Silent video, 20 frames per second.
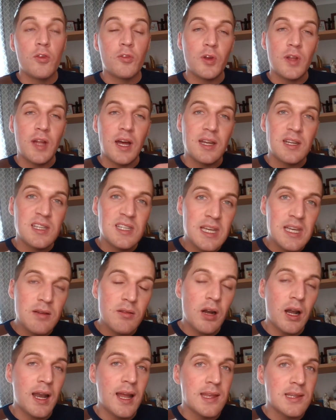through that
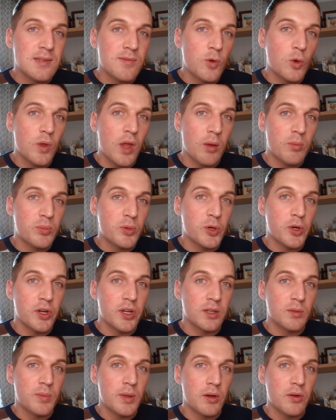deep cleanse of all that
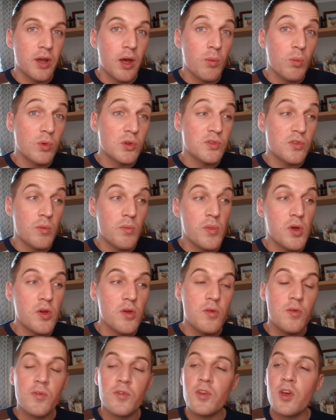product buildup was
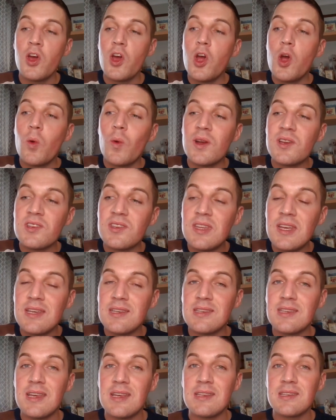removed, which
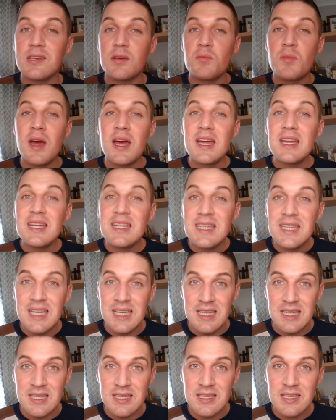this system
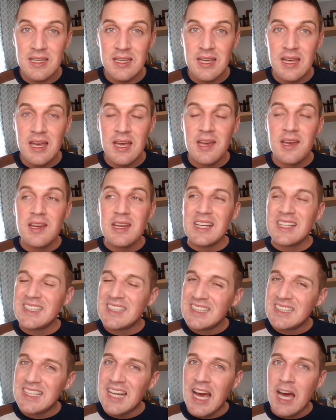didn't.
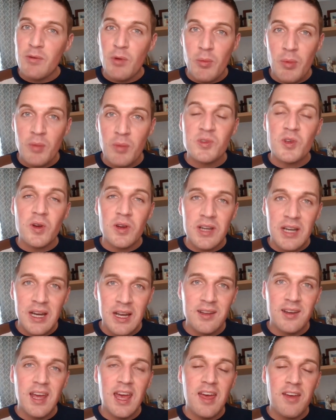And my mum's got
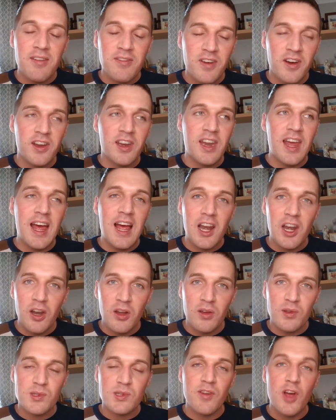coloured hair, fine hair,
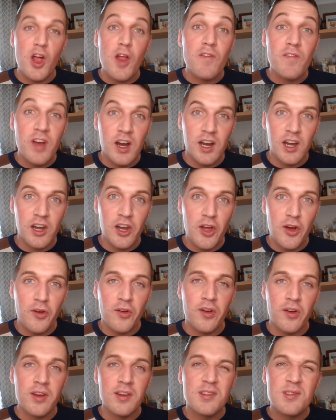lots of it very
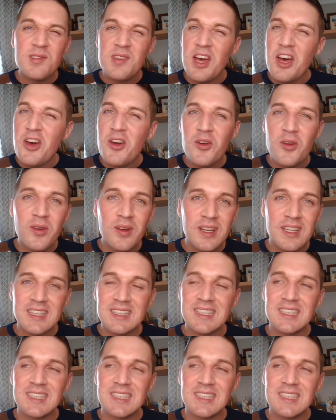long. So